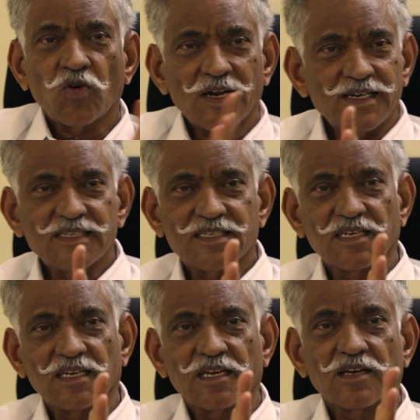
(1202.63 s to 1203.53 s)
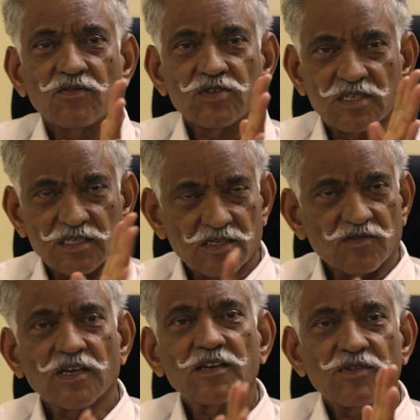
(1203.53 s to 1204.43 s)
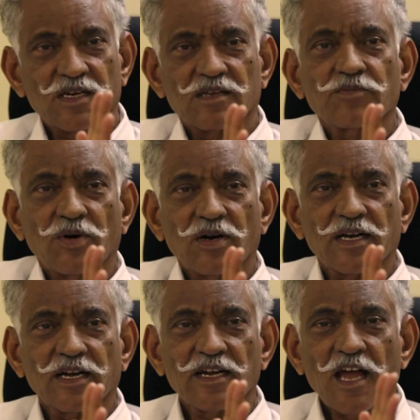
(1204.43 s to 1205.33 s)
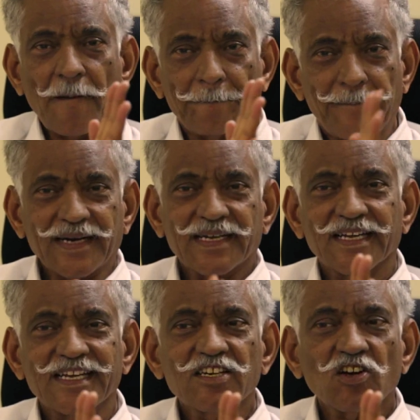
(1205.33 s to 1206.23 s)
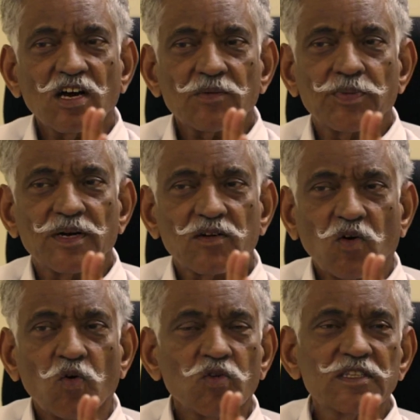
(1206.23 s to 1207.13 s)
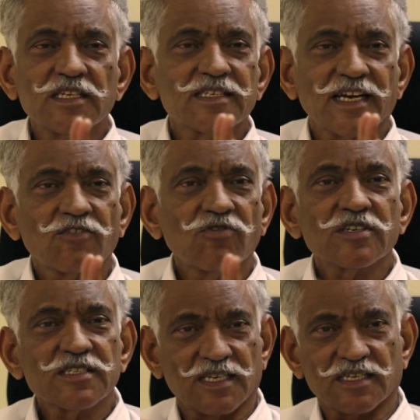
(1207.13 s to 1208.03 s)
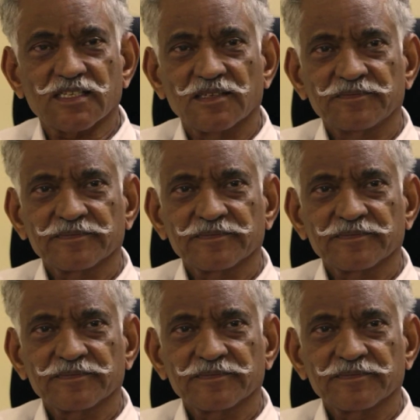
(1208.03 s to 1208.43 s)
quality, which is very, very important, but incorporate all these advances.